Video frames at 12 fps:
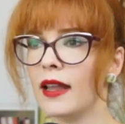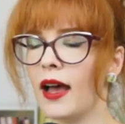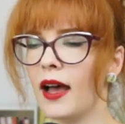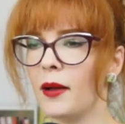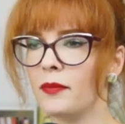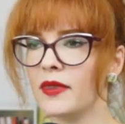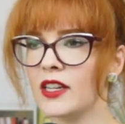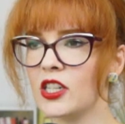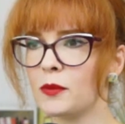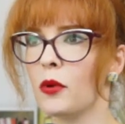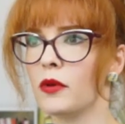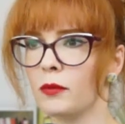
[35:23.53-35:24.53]
They're
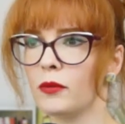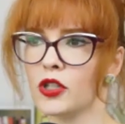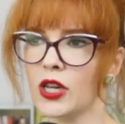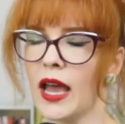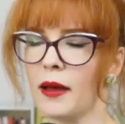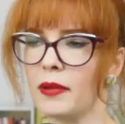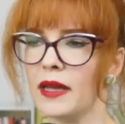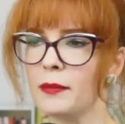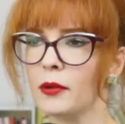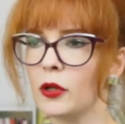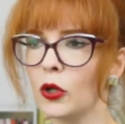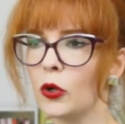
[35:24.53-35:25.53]
just pushing out
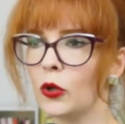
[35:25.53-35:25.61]
people